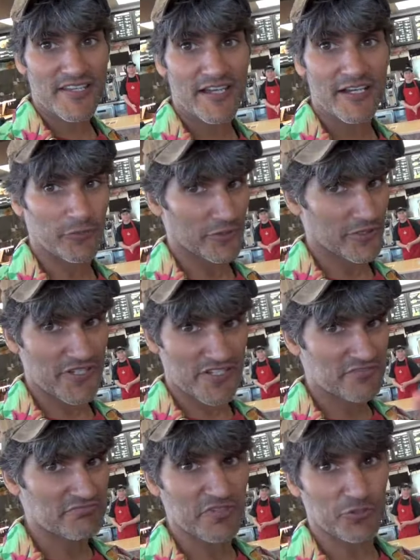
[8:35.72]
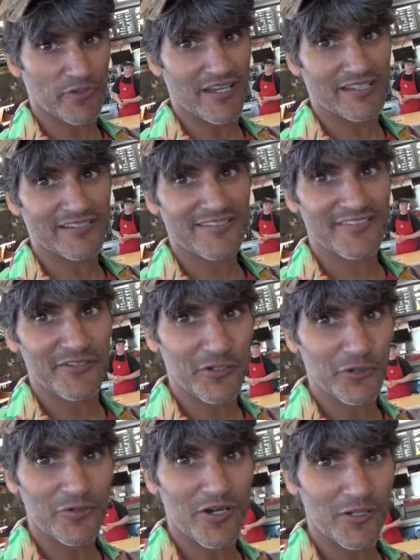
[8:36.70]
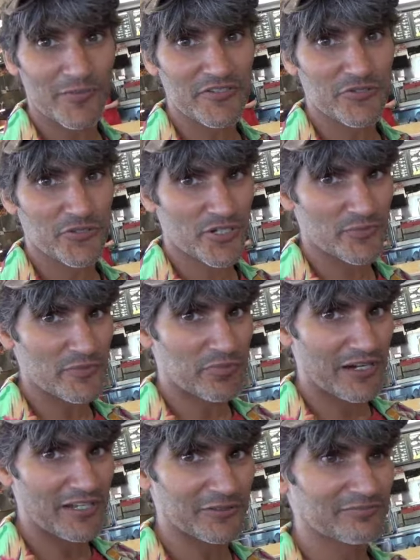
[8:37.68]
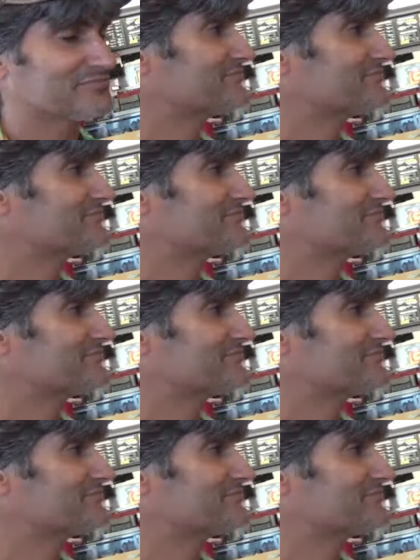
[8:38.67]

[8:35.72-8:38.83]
Scott were just great. So Arby's, you should be proud.